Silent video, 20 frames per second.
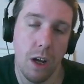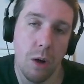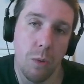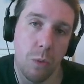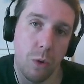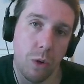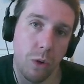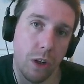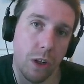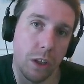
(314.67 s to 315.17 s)

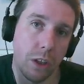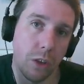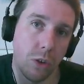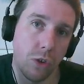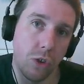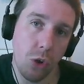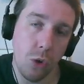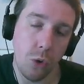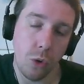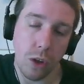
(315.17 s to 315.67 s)
want at
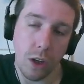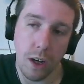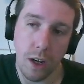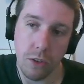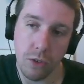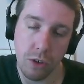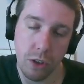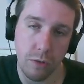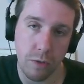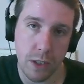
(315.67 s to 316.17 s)
least 2
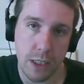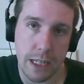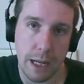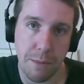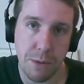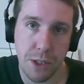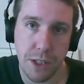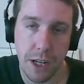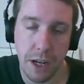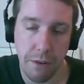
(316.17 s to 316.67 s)
guards in the
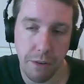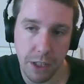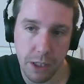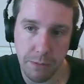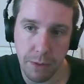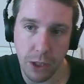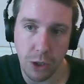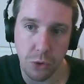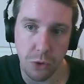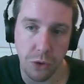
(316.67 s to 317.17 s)
reception area
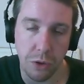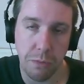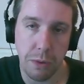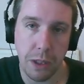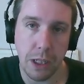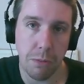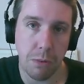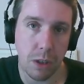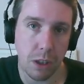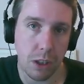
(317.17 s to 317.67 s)
to make sure that
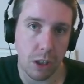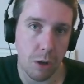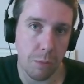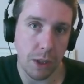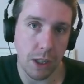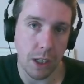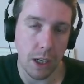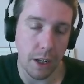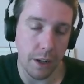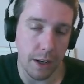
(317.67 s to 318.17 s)
people are
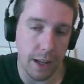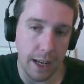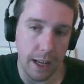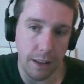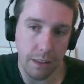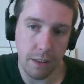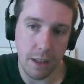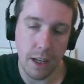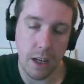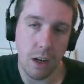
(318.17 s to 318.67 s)
coming in
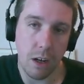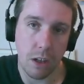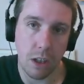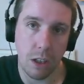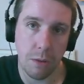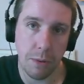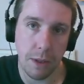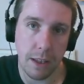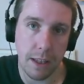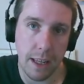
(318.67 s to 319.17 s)
and they are
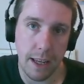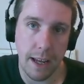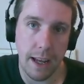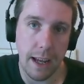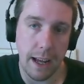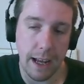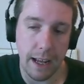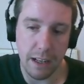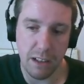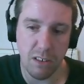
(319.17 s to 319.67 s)
going to be
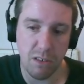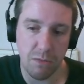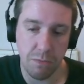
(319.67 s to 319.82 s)
there and